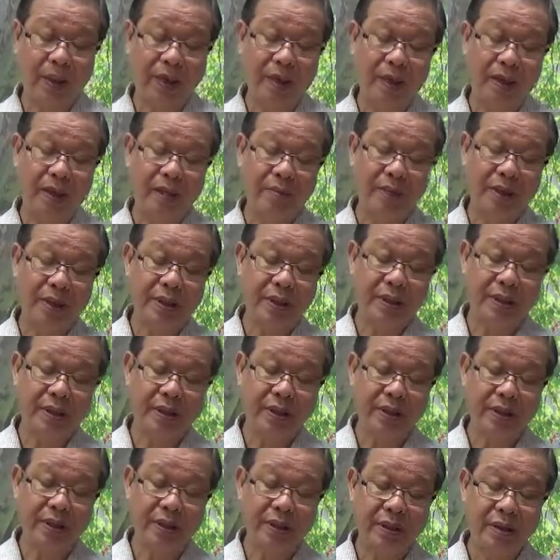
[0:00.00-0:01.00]
elements
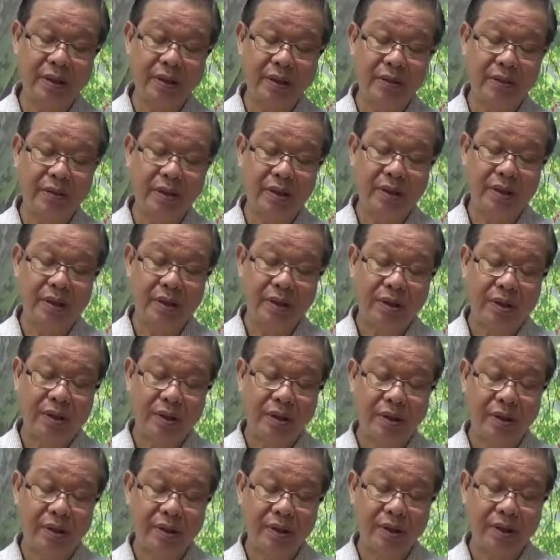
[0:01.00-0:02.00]
kasina,
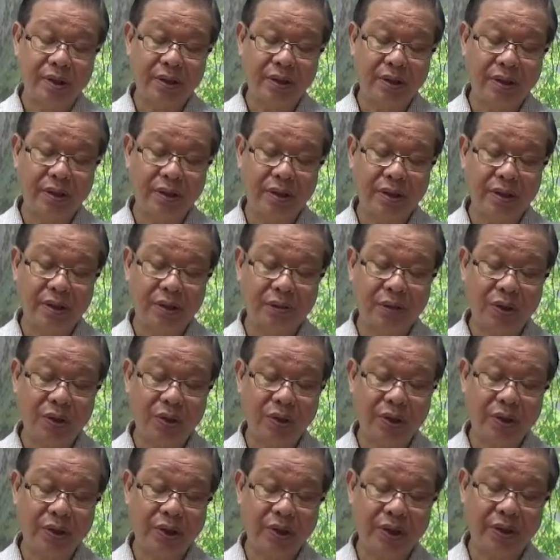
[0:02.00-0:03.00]
earth kasina,
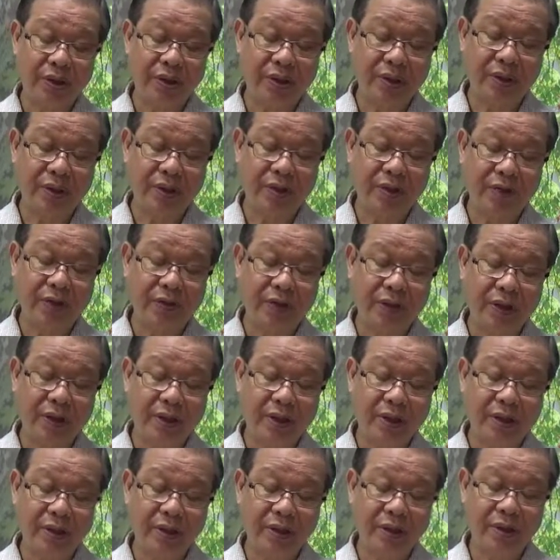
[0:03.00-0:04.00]
water kasina, fire
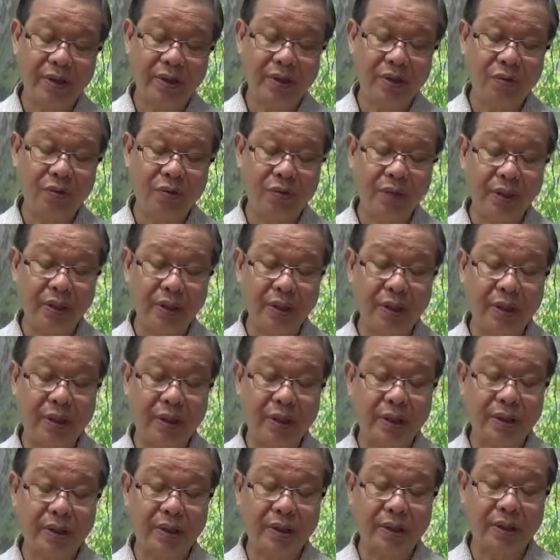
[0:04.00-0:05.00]
kasina, wind
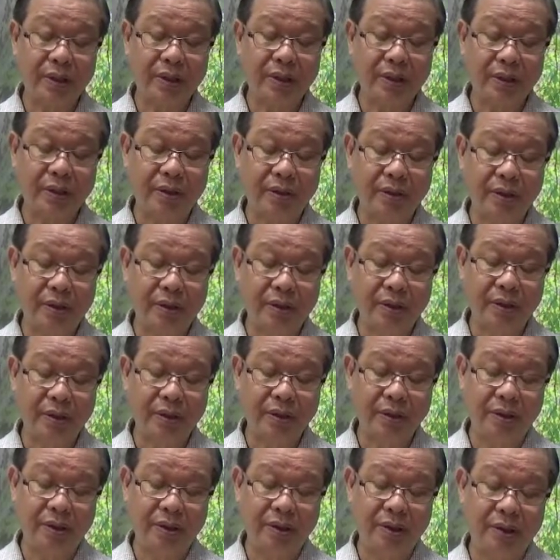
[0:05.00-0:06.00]
kasina.
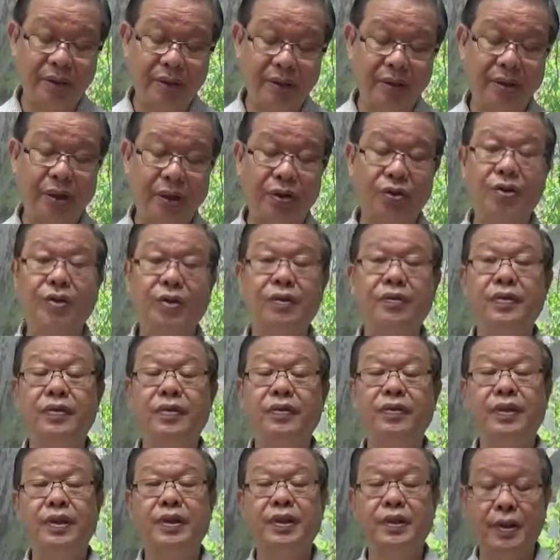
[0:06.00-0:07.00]
This is section
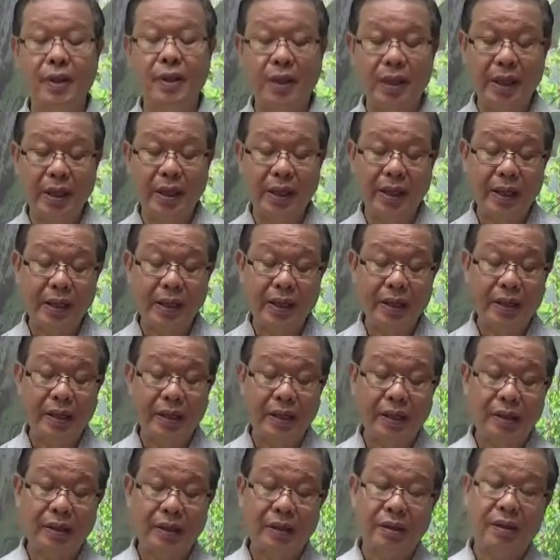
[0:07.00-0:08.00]
50.
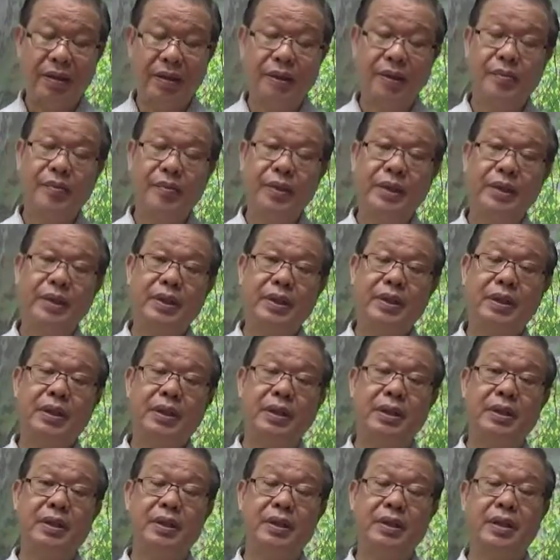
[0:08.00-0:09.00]
Basically,
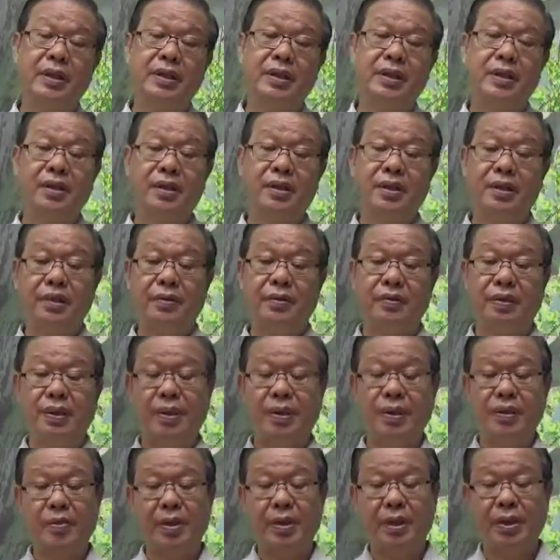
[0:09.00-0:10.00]
earth kasina is where
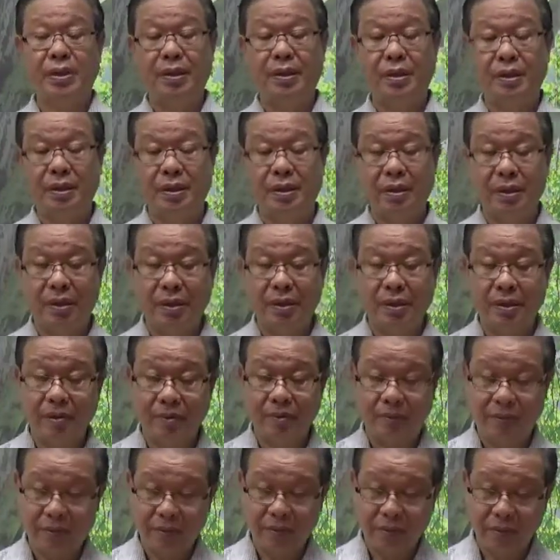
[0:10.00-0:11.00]
this meditator
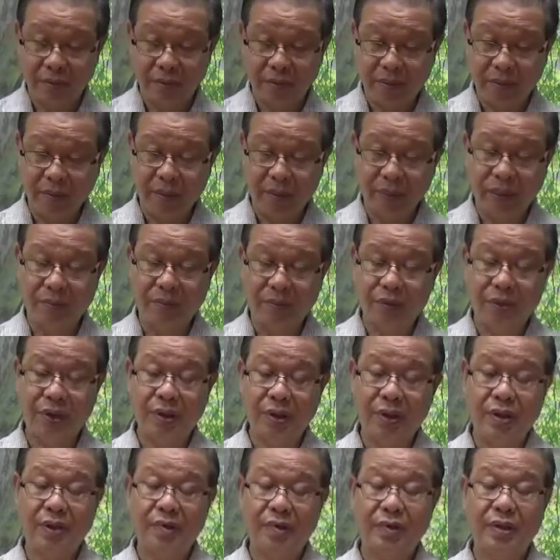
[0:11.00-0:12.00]

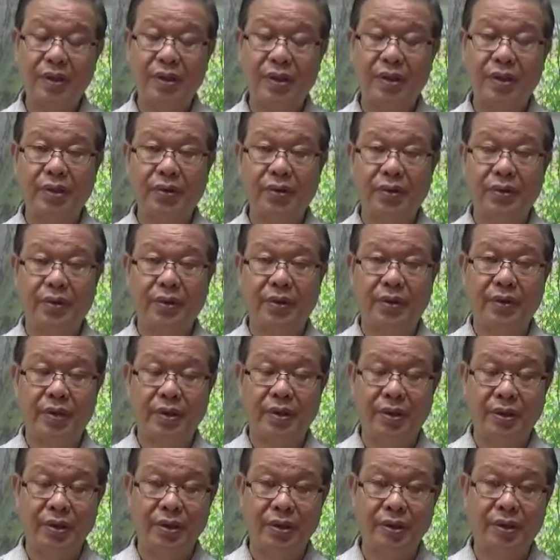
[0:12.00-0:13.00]
observes earth in
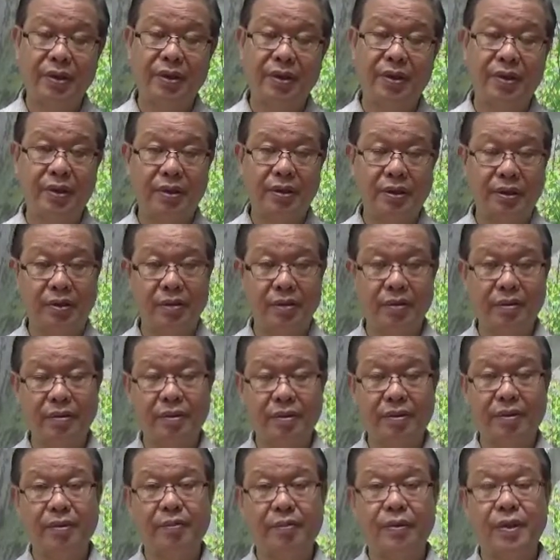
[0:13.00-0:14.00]
a certain
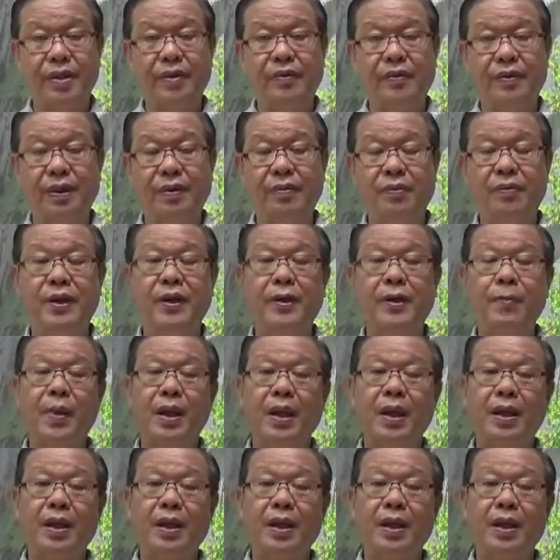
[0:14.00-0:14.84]
specific way